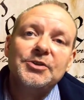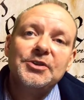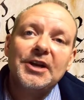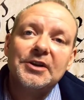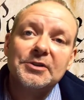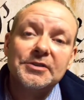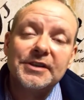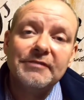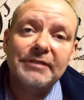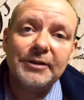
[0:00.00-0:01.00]
the Articles
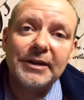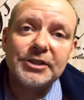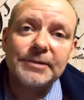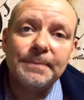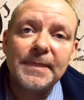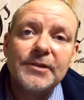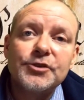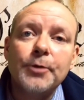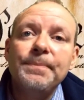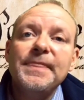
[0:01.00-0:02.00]
of Confederation.
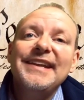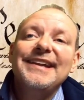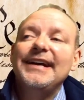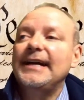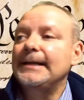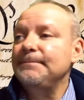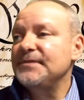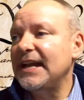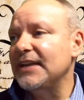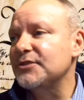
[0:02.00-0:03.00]
So
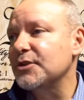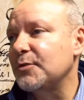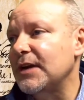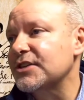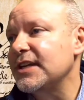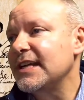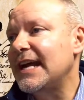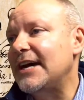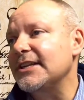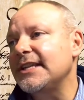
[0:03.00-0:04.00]
to answer the question,
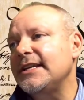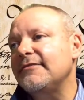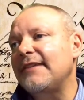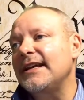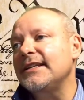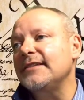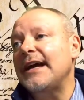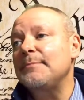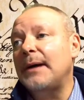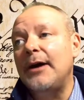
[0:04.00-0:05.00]
how did they
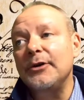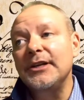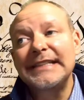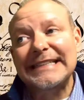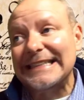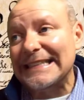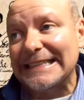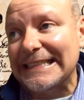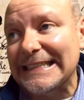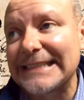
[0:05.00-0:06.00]
divide power? they
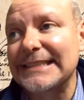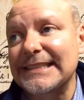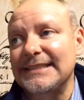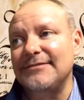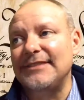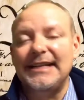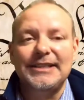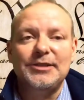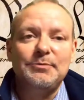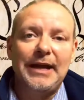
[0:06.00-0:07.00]
didn't
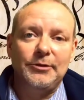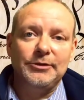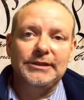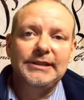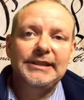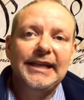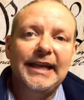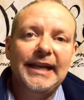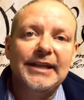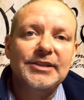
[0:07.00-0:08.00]
divide power.
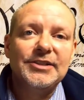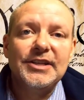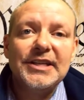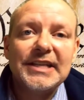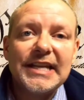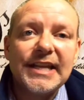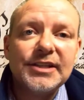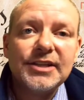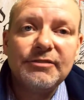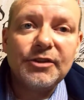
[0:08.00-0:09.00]
And
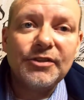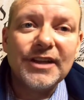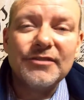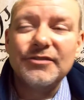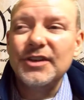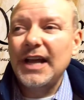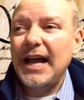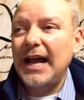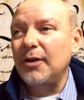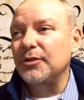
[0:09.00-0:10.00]
if you think of
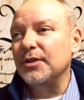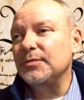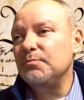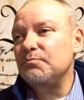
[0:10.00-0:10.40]
how the